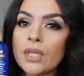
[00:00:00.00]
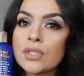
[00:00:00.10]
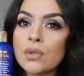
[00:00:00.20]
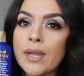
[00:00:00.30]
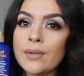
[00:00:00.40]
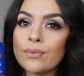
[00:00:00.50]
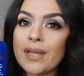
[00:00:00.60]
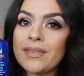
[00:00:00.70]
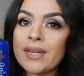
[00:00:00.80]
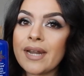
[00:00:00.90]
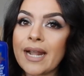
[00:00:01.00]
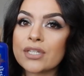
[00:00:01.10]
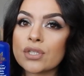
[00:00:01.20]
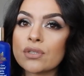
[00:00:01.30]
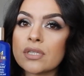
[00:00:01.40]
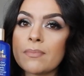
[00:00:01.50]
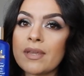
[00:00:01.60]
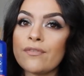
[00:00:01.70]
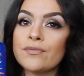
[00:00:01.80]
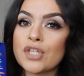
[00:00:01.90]
So I had read that it actually used to
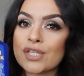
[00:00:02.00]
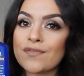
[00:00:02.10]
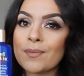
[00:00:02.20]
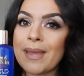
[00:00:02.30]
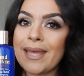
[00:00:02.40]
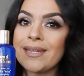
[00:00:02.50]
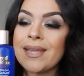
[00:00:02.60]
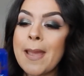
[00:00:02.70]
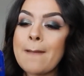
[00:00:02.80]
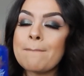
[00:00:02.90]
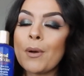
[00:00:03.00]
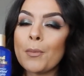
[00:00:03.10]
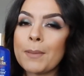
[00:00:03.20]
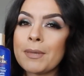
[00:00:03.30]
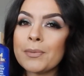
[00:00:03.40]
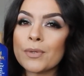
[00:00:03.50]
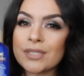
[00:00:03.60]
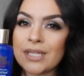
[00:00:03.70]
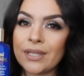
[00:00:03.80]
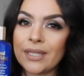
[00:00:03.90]
be just for men, but women were
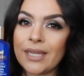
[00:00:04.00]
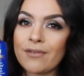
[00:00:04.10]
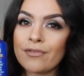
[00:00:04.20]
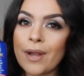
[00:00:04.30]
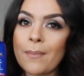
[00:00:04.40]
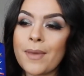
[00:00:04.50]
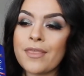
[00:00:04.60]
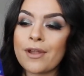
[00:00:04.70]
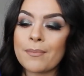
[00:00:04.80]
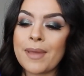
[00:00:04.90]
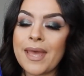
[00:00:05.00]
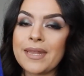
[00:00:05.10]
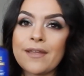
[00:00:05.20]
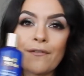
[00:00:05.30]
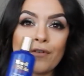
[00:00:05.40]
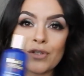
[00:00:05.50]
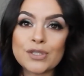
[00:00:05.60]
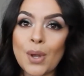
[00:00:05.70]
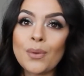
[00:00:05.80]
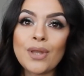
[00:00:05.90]
stealing it from their men for
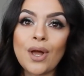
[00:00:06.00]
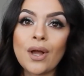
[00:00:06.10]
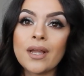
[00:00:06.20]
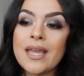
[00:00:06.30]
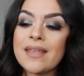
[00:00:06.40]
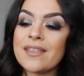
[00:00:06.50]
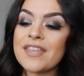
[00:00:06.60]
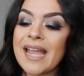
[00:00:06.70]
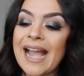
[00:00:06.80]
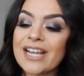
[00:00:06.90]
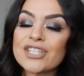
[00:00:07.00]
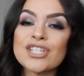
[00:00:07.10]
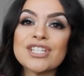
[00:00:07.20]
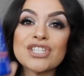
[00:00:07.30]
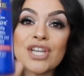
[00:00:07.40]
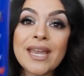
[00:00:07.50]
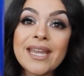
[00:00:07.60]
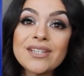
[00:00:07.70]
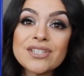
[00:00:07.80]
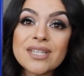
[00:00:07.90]
so long that they actually
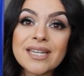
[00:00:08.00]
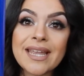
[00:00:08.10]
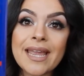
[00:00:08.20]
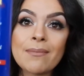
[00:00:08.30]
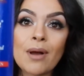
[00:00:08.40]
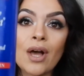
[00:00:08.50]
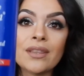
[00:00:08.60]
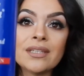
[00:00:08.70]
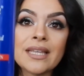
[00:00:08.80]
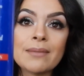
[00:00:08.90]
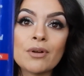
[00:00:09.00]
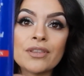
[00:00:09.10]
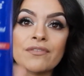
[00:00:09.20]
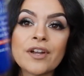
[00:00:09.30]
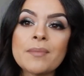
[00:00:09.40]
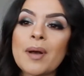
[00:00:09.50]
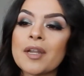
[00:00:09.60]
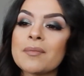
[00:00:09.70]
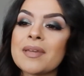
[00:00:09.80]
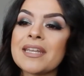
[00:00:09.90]
changed the name on the label at the very
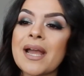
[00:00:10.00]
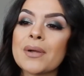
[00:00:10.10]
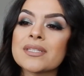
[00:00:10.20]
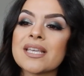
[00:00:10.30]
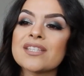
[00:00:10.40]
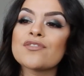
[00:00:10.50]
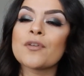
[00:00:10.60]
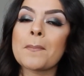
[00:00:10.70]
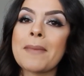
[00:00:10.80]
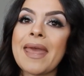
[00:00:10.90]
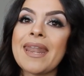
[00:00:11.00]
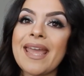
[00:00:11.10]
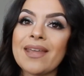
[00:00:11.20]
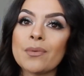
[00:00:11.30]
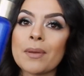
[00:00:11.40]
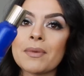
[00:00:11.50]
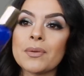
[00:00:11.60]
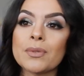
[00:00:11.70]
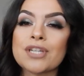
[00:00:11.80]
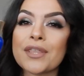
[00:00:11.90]
bottom, and now it says for men and
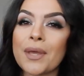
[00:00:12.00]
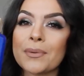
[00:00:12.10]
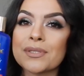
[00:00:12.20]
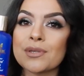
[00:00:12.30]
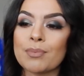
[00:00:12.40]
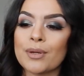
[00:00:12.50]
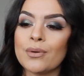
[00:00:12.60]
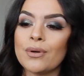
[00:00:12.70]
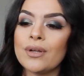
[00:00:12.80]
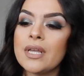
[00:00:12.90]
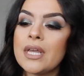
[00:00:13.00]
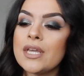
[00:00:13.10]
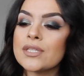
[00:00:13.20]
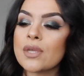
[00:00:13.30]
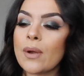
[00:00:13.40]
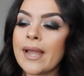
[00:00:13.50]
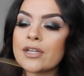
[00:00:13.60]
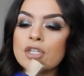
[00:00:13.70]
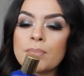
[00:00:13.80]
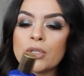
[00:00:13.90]
women, which I thought was super cool. So I
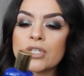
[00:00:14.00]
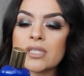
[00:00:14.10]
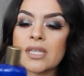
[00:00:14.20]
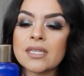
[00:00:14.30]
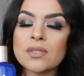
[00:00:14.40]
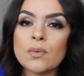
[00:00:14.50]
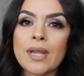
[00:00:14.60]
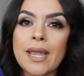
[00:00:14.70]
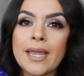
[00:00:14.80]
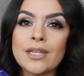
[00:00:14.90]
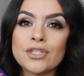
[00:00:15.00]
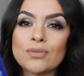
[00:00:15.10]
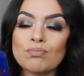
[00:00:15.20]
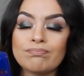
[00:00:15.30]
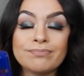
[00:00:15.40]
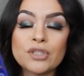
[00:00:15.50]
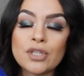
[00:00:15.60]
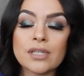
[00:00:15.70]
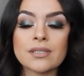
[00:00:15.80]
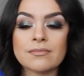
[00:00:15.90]
actually purchased this when I
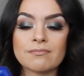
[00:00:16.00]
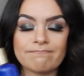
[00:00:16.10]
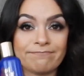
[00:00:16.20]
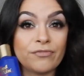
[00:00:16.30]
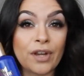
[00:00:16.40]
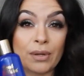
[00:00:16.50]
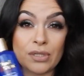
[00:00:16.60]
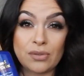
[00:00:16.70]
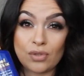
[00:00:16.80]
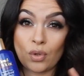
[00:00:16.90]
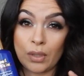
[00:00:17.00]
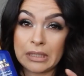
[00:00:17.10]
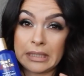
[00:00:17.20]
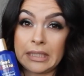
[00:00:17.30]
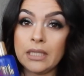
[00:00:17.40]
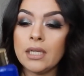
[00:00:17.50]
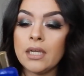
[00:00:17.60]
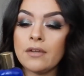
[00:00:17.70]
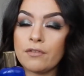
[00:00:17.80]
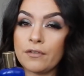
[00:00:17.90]
just very shortly,
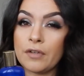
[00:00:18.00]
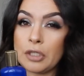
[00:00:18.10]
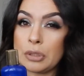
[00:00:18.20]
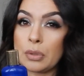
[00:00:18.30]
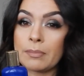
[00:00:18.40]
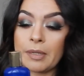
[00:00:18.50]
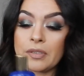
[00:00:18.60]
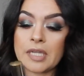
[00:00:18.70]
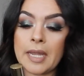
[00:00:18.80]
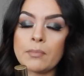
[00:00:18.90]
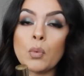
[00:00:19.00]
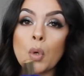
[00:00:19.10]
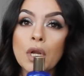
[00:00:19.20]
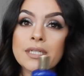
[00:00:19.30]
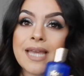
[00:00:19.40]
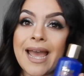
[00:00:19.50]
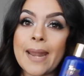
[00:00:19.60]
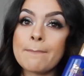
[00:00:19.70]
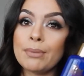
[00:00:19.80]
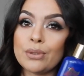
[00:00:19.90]
for a very short amount of time, worked
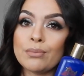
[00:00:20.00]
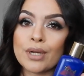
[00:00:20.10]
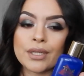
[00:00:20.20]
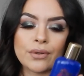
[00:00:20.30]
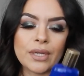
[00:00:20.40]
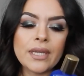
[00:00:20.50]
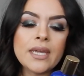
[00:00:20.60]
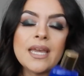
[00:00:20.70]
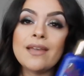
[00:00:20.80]
at Blue Mercury.